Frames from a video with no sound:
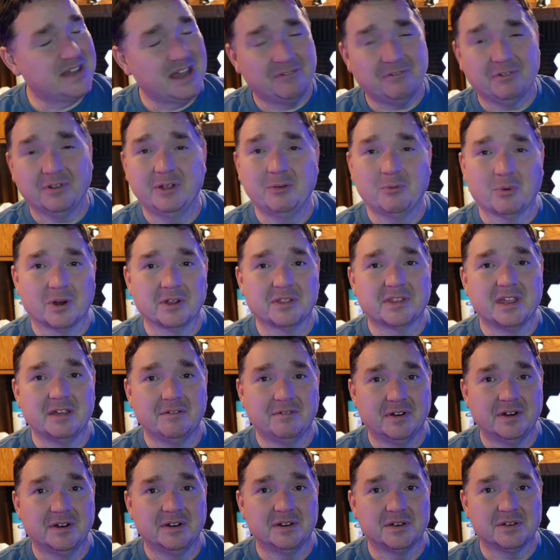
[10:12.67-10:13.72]
Definitely worth
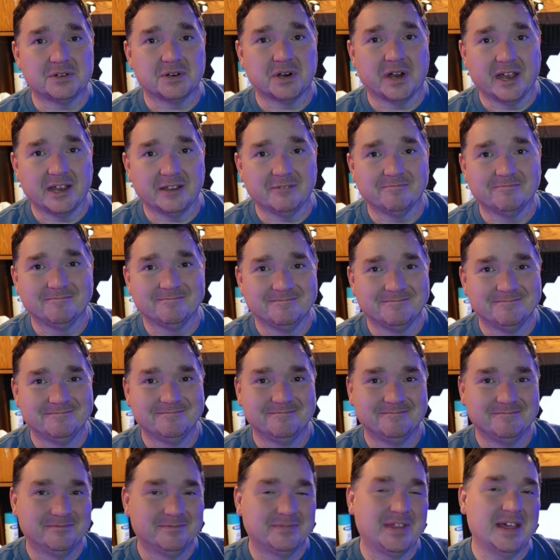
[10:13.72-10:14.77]
giving it a try.
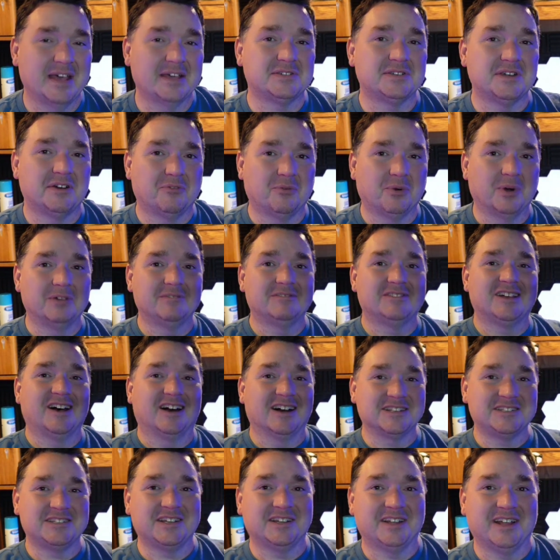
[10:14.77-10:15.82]
Thanks everyone.
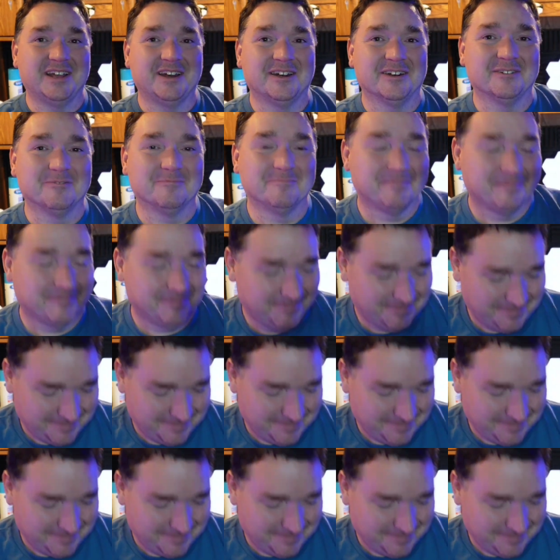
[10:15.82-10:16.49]
Talk to you later.